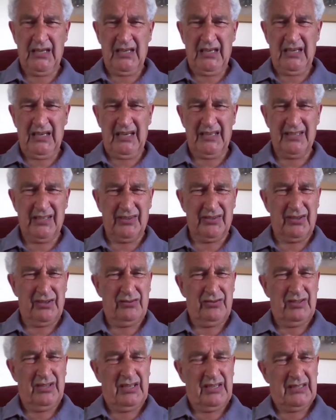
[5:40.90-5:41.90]
And
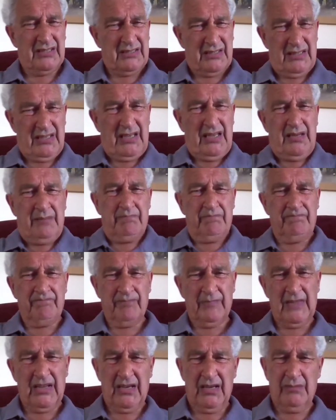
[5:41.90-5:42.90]
around that time
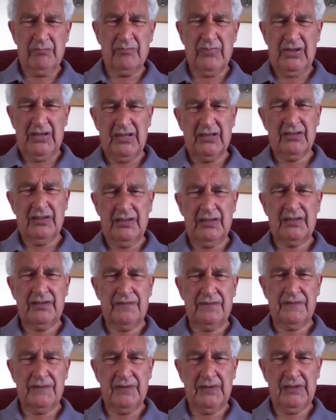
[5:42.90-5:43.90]
in my
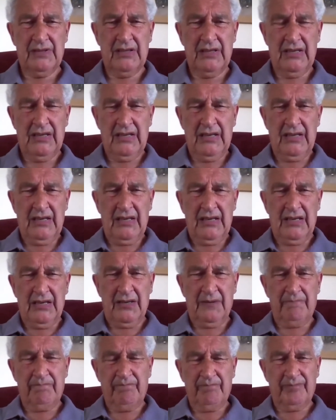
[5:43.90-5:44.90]
life,
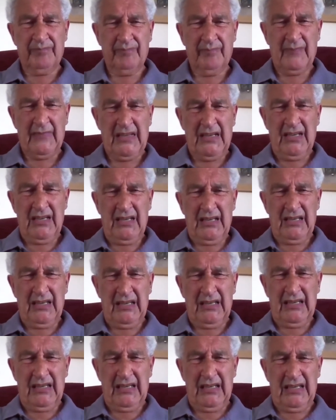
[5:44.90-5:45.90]

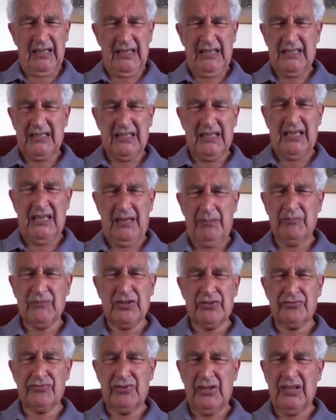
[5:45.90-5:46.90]
I came to
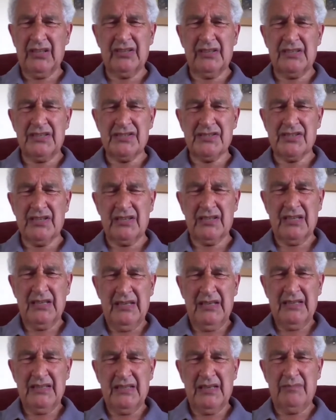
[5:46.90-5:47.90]
realise that
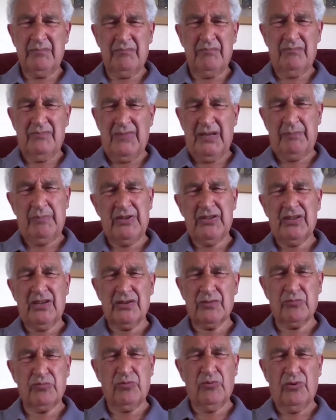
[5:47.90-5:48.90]
maybe
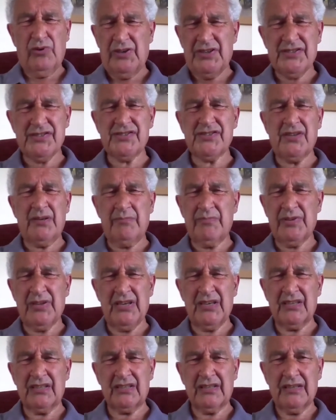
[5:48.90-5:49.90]
there was
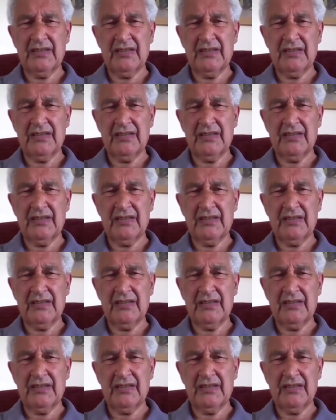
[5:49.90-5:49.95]
something